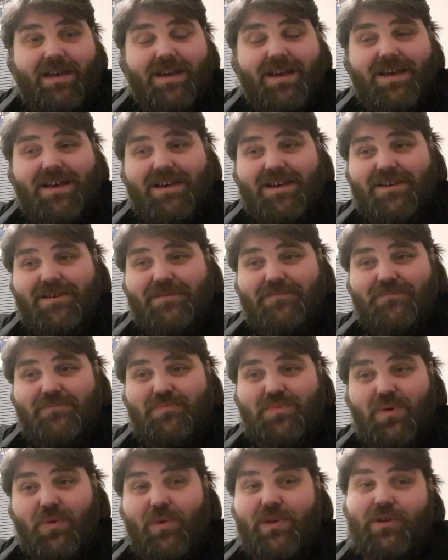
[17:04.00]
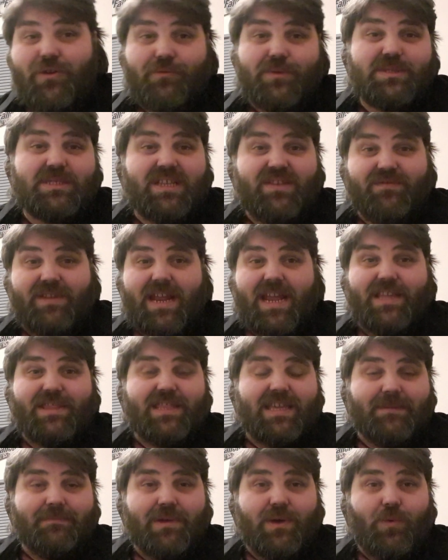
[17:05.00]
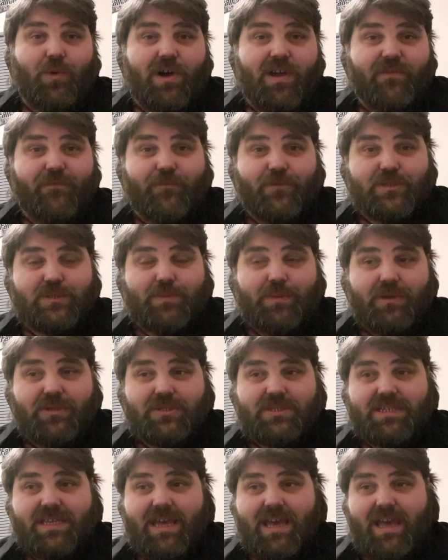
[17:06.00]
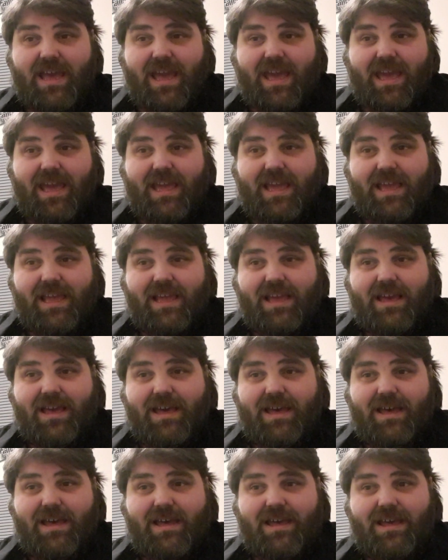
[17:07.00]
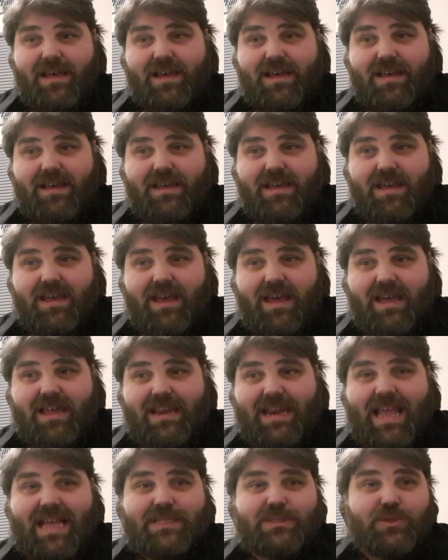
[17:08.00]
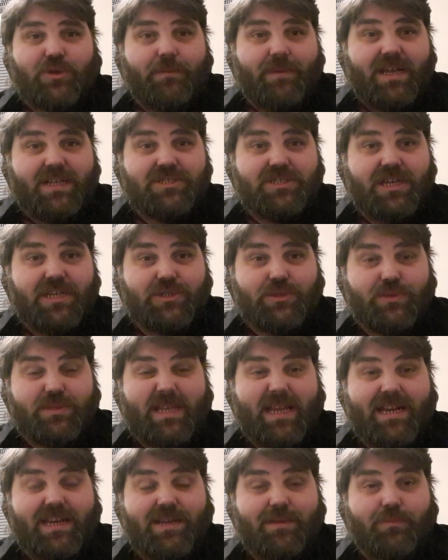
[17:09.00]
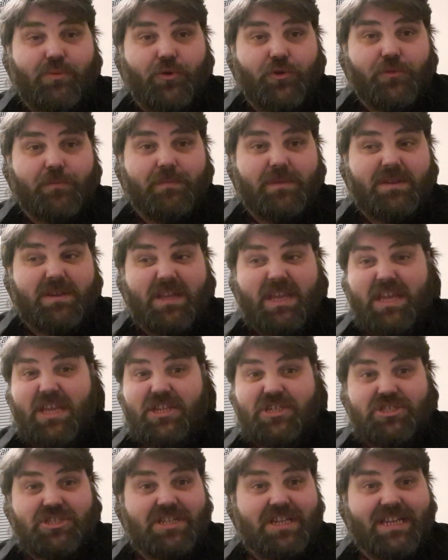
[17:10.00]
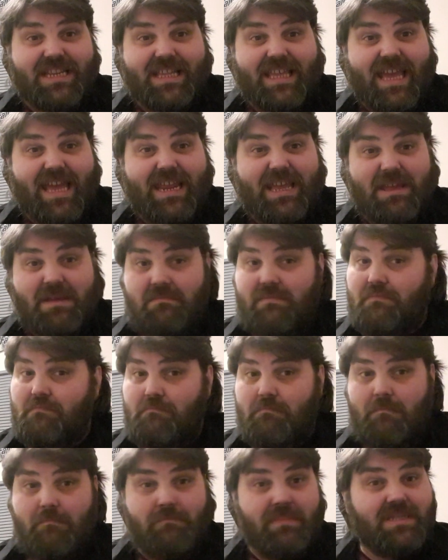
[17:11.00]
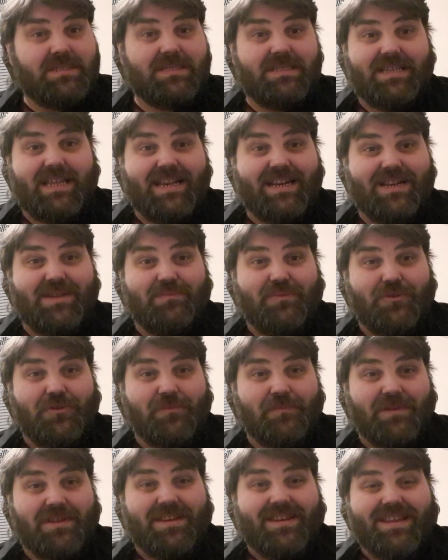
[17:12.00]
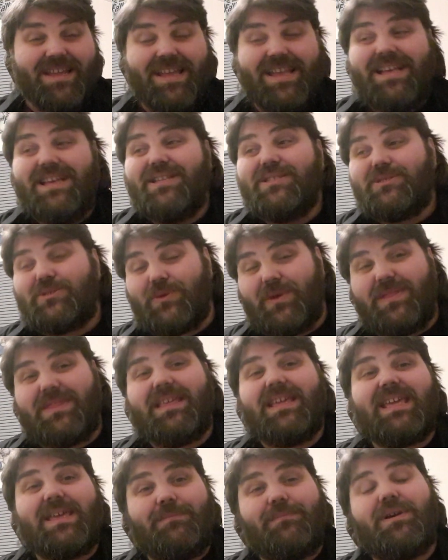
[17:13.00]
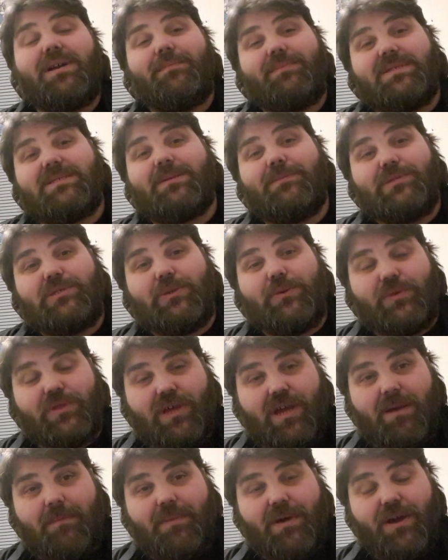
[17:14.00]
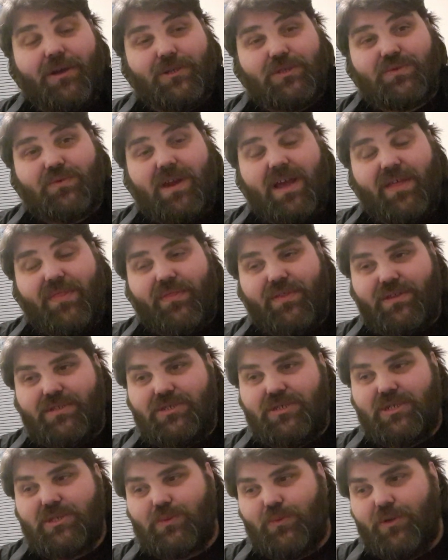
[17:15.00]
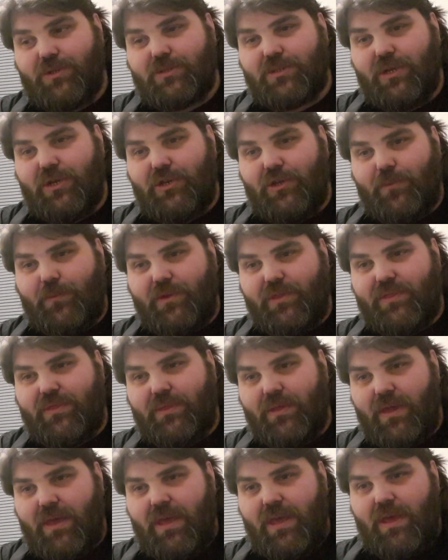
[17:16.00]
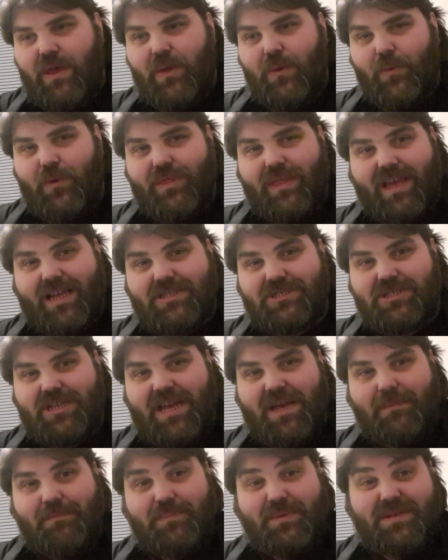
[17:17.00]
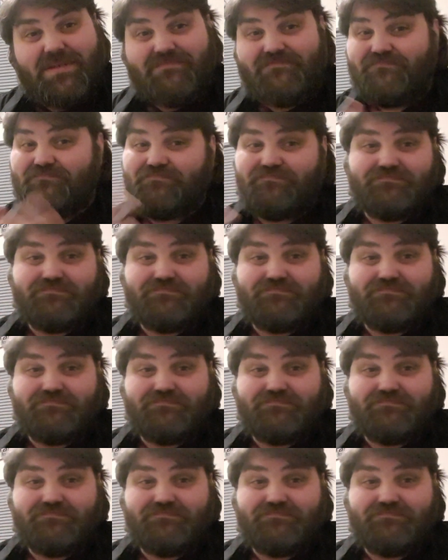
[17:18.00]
But we're not receiving anything. My wife was supposed to get a letter about a change to a dental appointment. She didn't get it. Missed the dental appointment. So I think it might be something to do with our post rather than just what's going on with Hachette, but